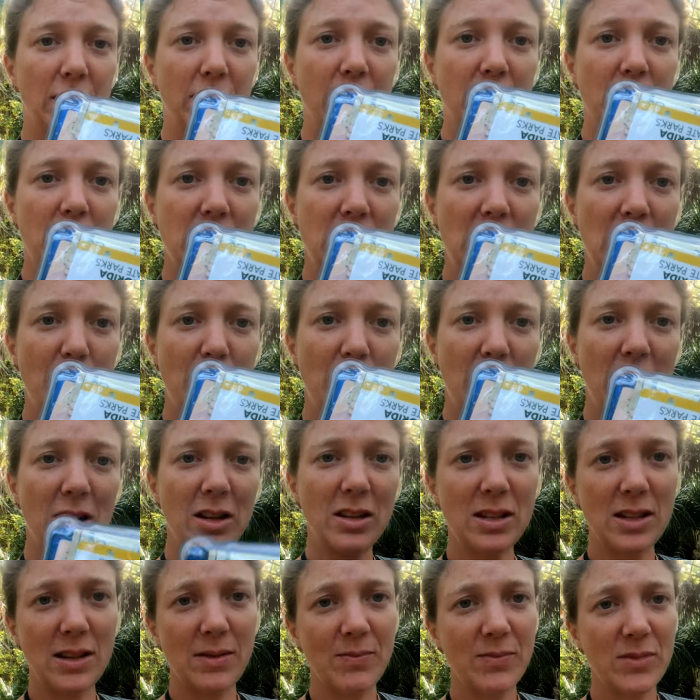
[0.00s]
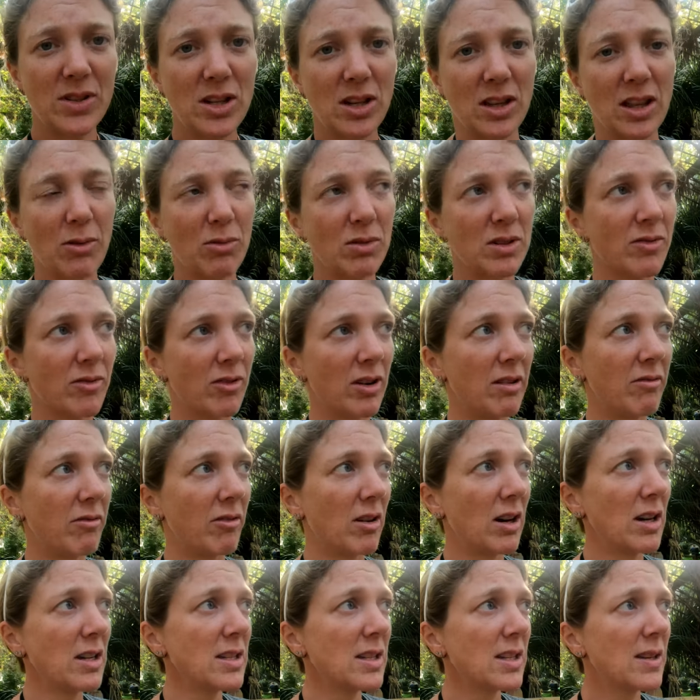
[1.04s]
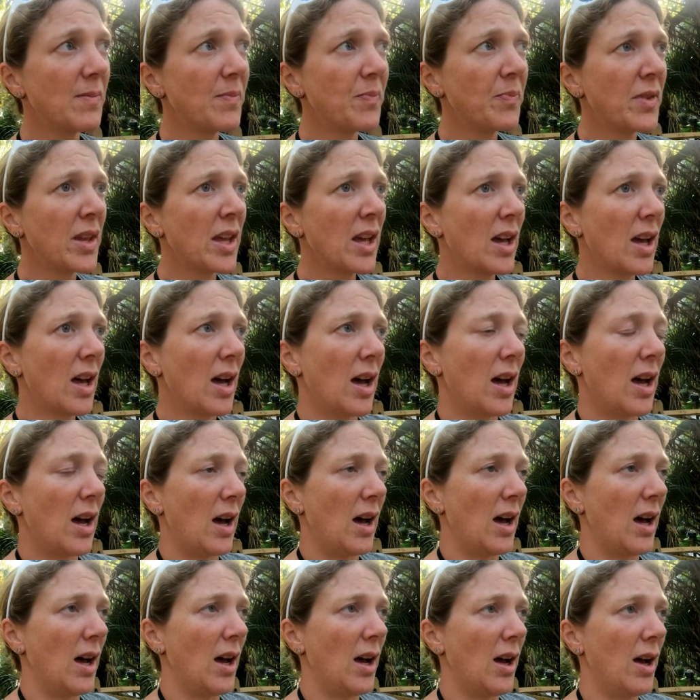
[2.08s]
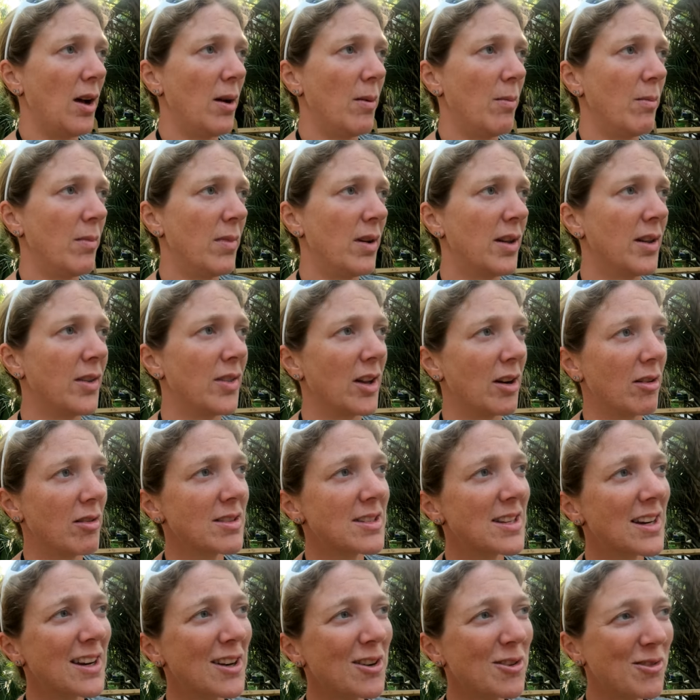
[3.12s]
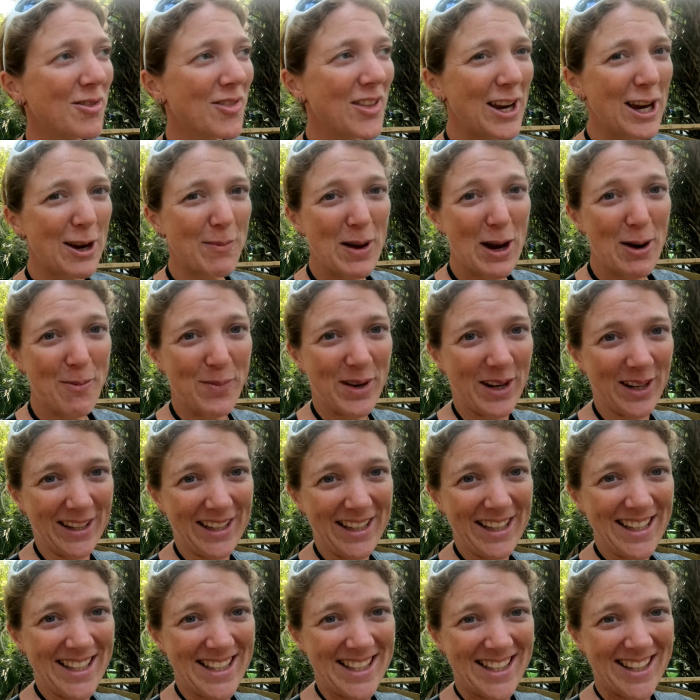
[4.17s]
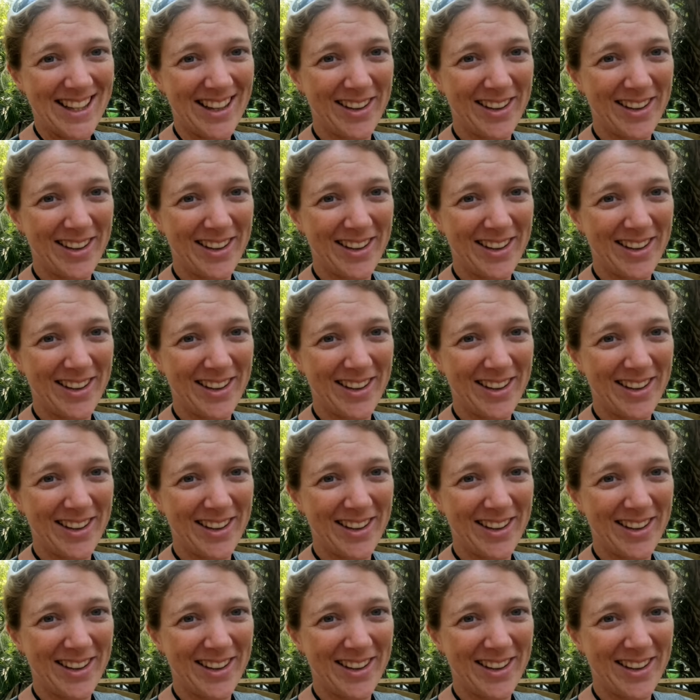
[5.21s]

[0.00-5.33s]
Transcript: state pass, so that was free for us. Um, there is a little thing about monkeys